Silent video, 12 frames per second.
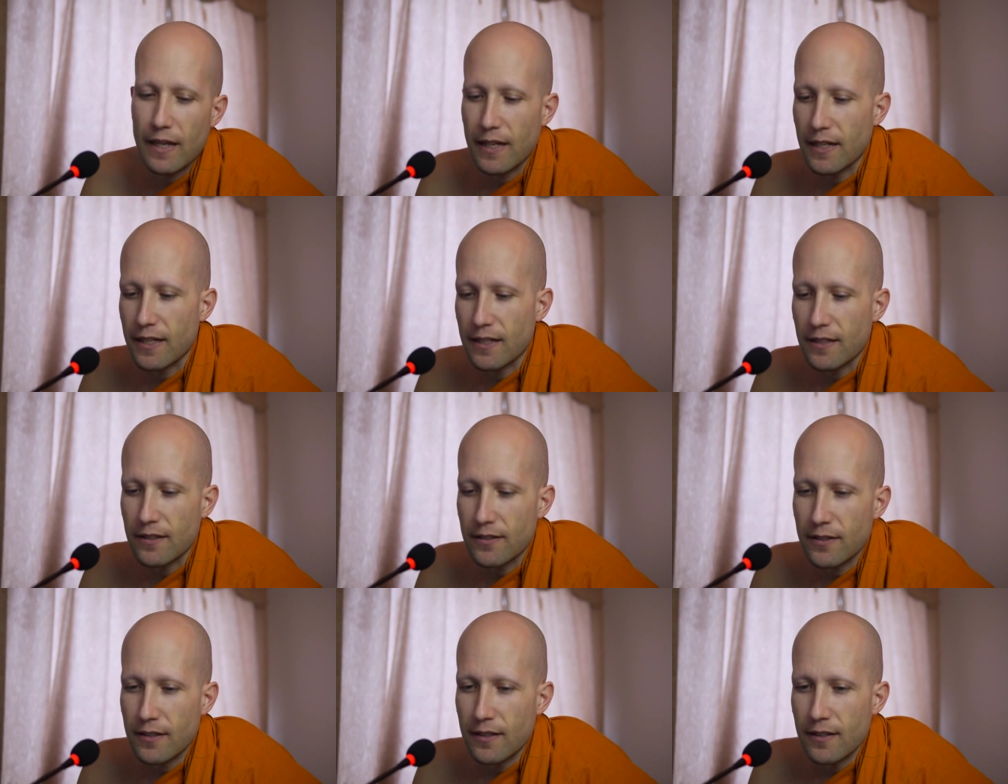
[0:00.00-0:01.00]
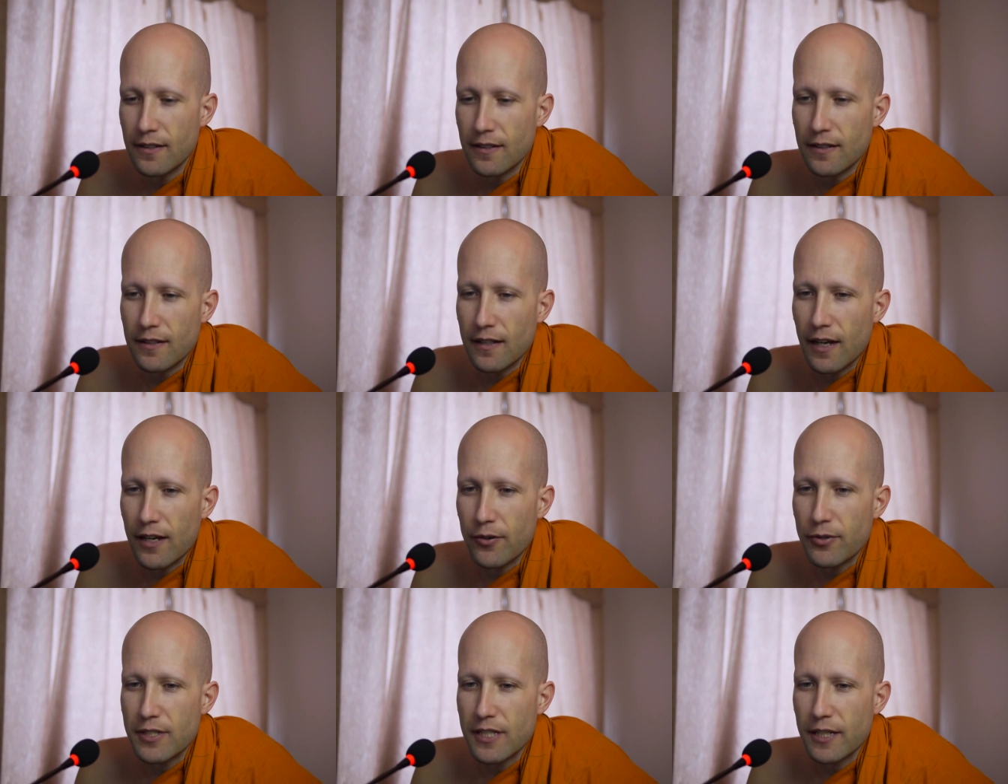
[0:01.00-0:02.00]
And I
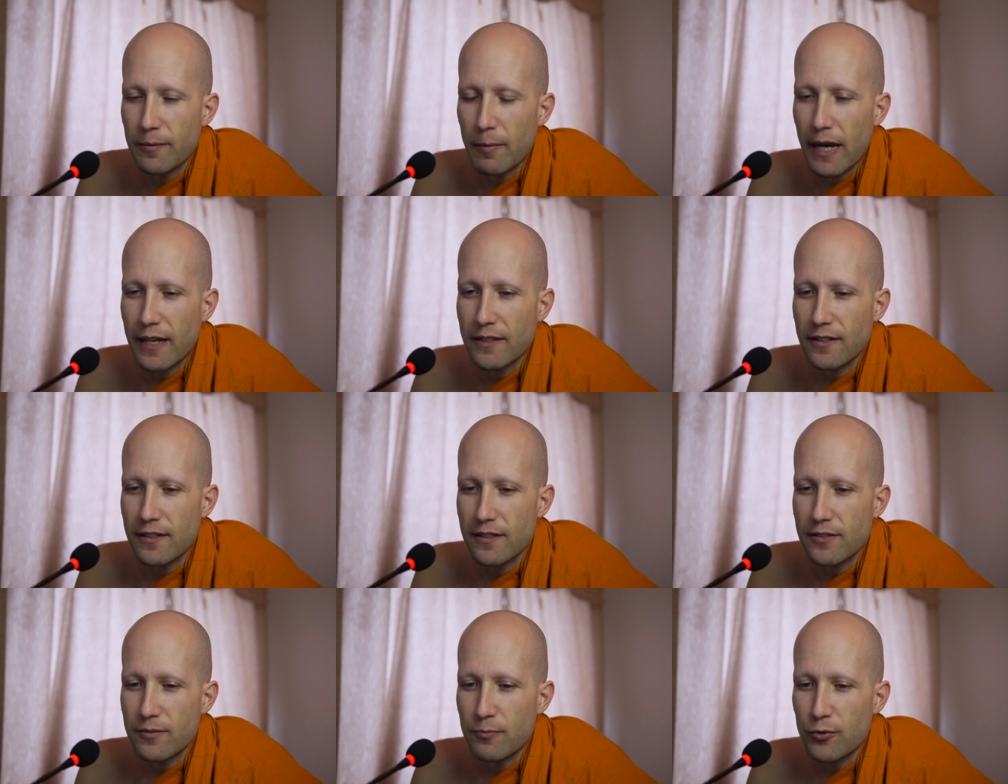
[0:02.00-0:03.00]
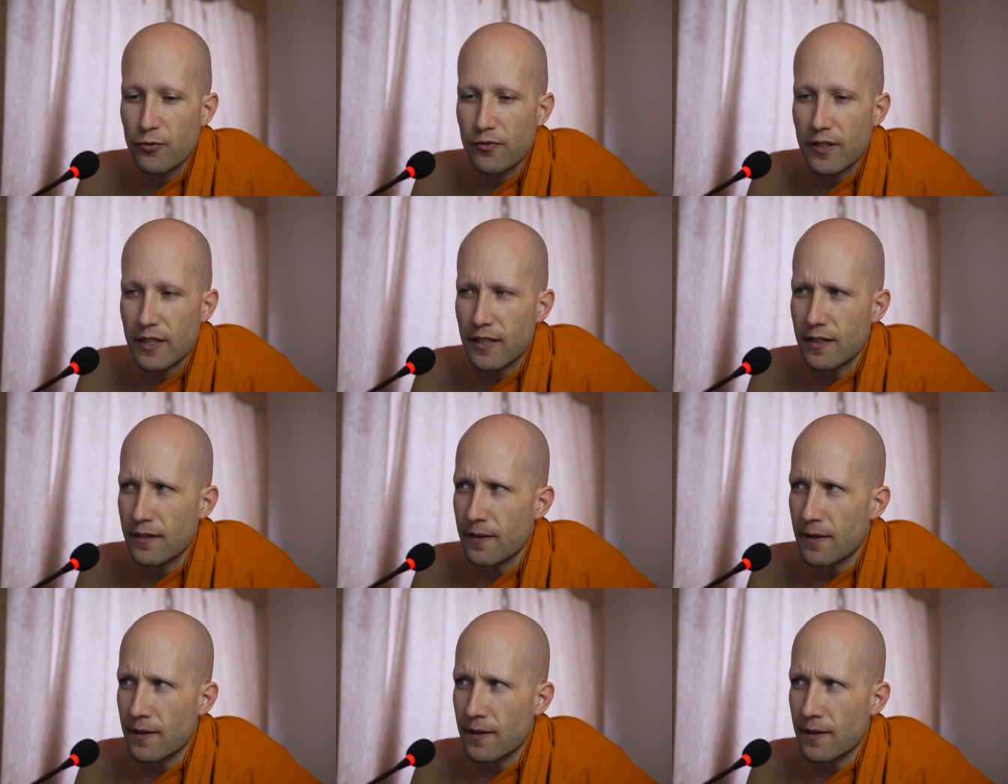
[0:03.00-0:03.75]
always think back to this movie,